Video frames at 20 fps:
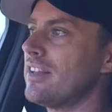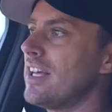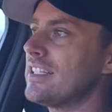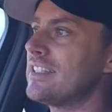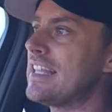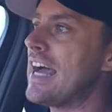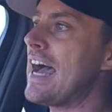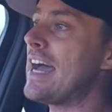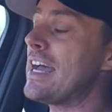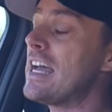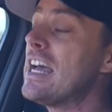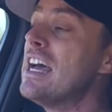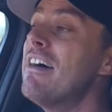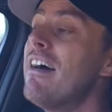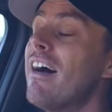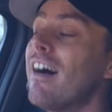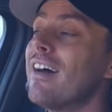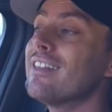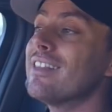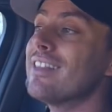like that,
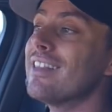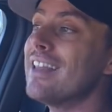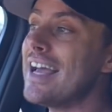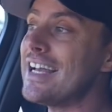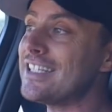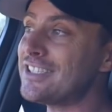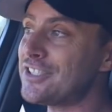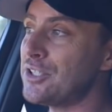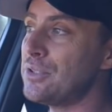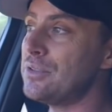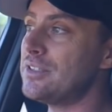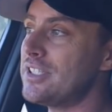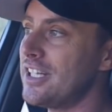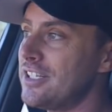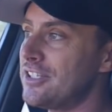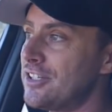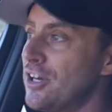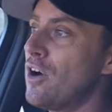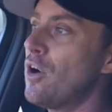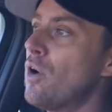unless you
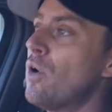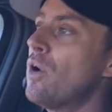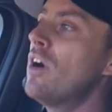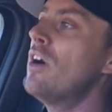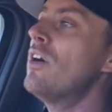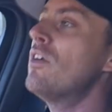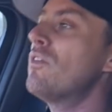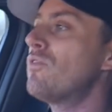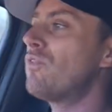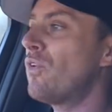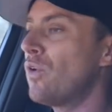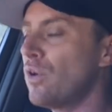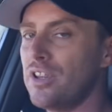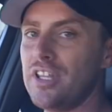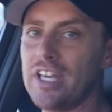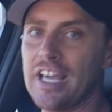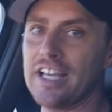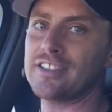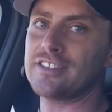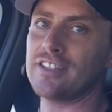did go for
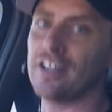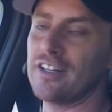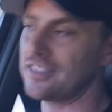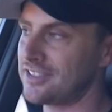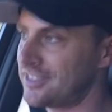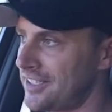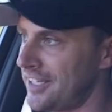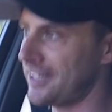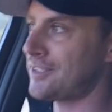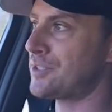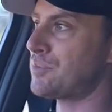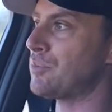the XR6